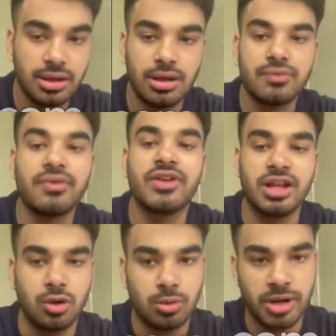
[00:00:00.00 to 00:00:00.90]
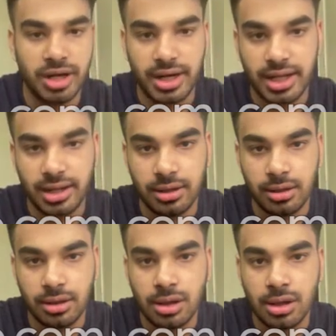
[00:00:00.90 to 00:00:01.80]
15 comma 18.
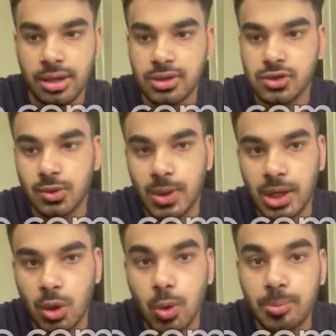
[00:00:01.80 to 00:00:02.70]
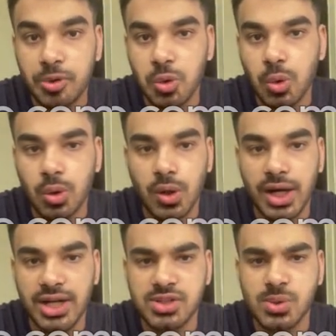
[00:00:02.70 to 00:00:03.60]
So I hope you
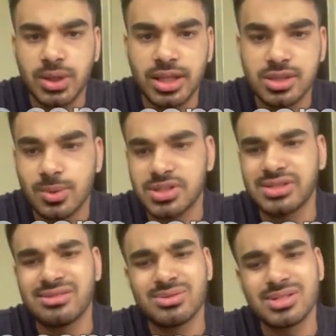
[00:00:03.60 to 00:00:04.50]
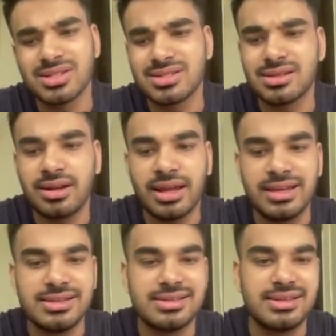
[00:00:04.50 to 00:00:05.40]
understood this question. This was just a
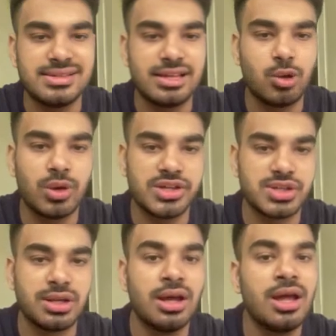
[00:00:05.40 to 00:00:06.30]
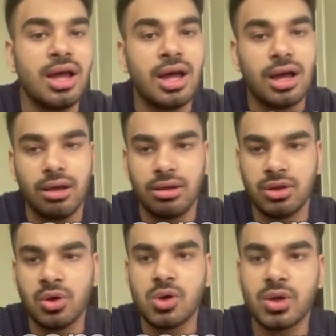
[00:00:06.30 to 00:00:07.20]
nice, easy question,
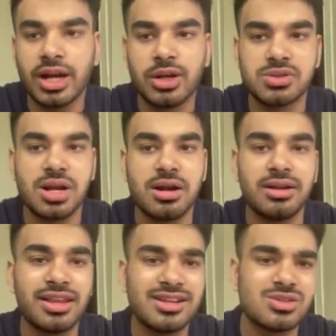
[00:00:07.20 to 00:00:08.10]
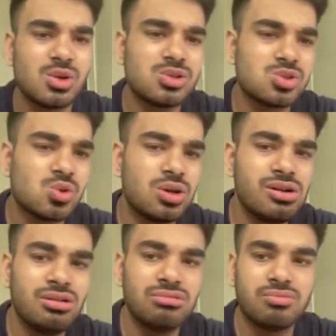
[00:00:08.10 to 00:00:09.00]
to get you started. There is
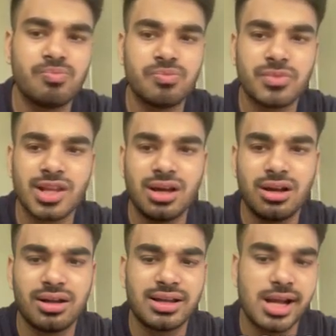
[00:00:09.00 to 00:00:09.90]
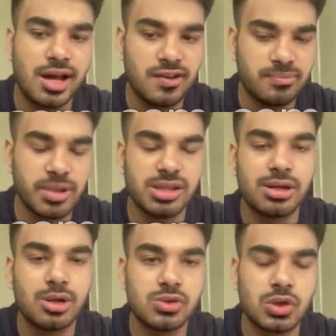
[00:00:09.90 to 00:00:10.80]
also a graph
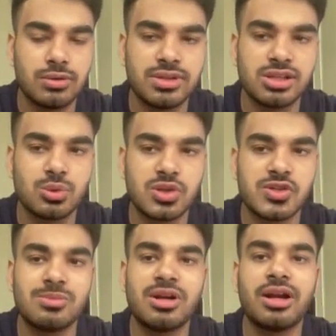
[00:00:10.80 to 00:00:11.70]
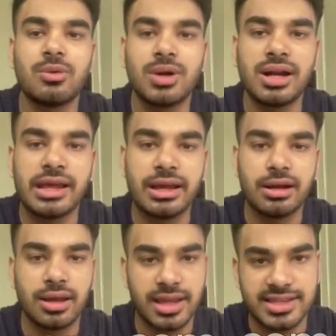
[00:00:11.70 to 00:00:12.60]
method to solve this question, but it will take
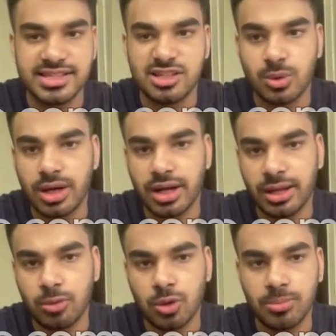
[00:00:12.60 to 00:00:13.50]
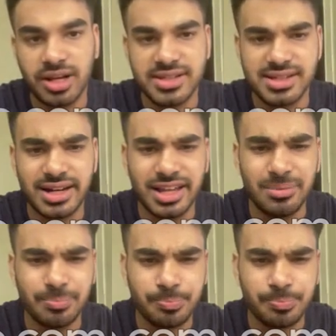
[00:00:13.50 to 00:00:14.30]
n square time complexity,